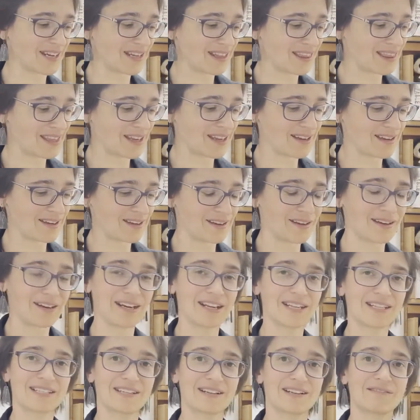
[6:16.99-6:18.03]
I think you
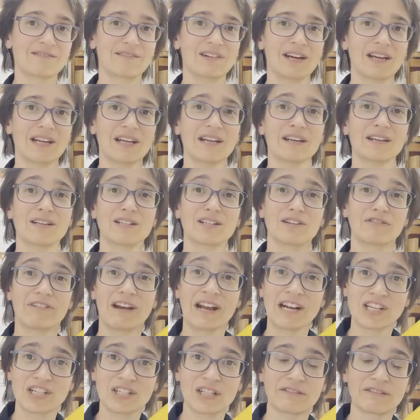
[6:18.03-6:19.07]
need to start writing
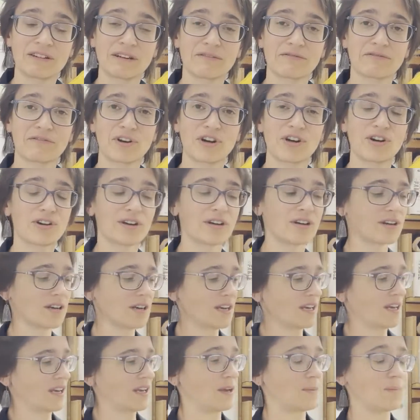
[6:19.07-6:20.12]
Tarantula and Frog.
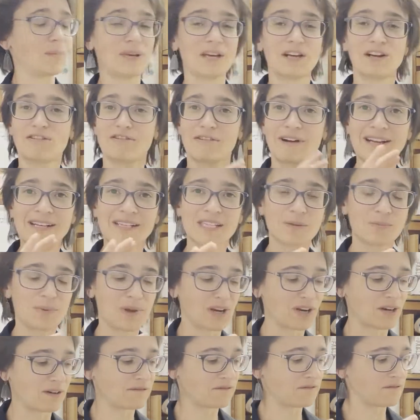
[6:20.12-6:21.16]
It'd be a great
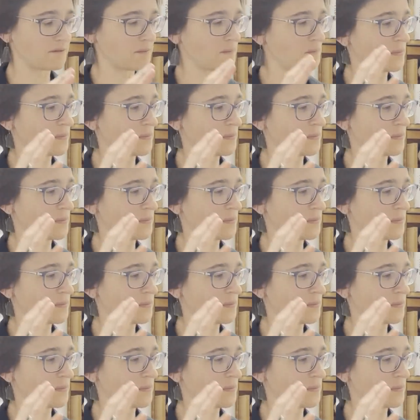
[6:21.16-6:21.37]
spin-off.